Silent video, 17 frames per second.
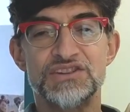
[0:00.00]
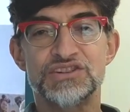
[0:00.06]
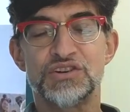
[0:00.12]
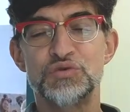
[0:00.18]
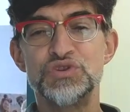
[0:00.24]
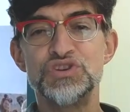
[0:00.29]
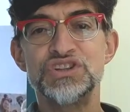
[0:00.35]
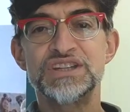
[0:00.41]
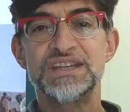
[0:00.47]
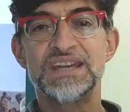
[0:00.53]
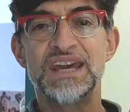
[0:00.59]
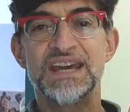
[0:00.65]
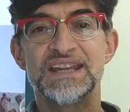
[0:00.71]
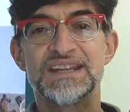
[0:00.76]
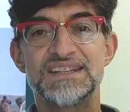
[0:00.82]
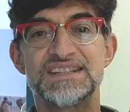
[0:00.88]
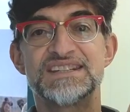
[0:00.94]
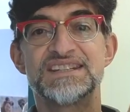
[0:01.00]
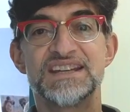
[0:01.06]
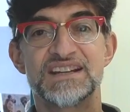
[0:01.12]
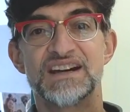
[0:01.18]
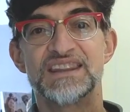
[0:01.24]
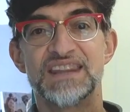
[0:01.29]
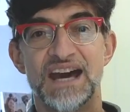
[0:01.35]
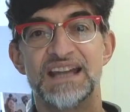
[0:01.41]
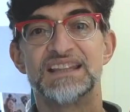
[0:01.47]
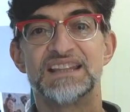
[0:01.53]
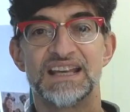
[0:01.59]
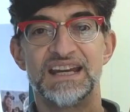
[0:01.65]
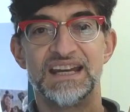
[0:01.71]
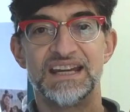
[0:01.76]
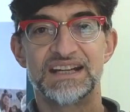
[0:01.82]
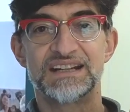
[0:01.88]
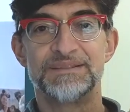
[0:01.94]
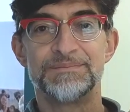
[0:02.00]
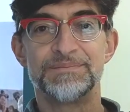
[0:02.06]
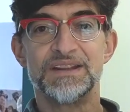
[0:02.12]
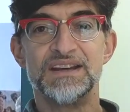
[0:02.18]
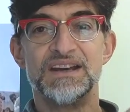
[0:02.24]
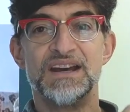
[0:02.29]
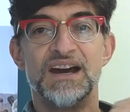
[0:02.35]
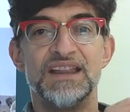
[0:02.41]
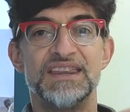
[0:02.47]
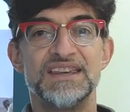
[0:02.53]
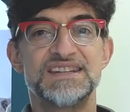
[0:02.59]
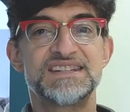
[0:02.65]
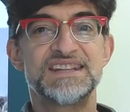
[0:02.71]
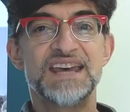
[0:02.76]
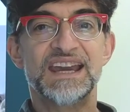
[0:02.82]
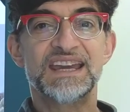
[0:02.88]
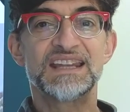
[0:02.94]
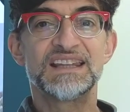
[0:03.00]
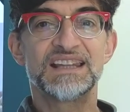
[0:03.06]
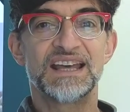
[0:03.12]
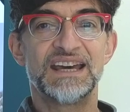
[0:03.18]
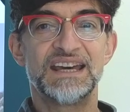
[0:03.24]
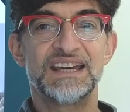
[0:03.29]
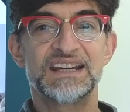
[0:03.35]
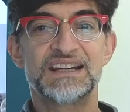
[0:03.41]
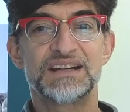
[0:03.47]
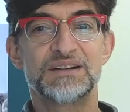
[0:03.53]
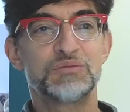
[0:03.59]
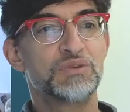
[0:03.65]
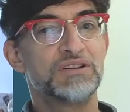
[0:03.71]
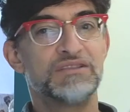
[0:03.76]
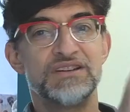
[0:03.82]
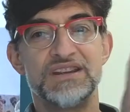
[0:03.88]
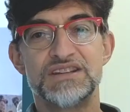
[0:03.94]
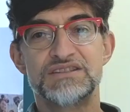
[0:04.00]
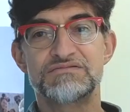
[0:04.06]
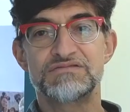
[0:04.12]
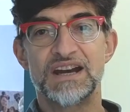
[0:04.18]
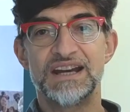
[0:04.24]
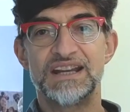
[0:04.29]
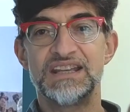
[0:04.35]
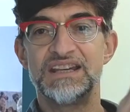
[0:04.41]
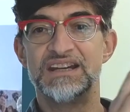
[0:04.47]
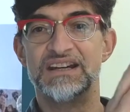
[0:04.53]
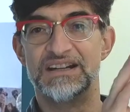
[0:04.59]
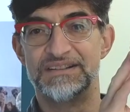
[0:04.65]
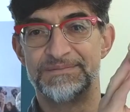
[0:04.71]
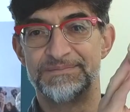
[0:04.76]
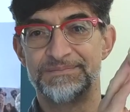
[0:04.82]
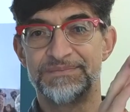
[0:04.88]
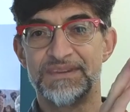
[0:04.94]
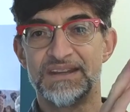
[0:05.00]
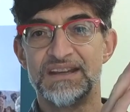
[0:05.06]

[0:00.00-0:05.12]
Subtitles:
So you can't sit on that leg. The second leg is right here.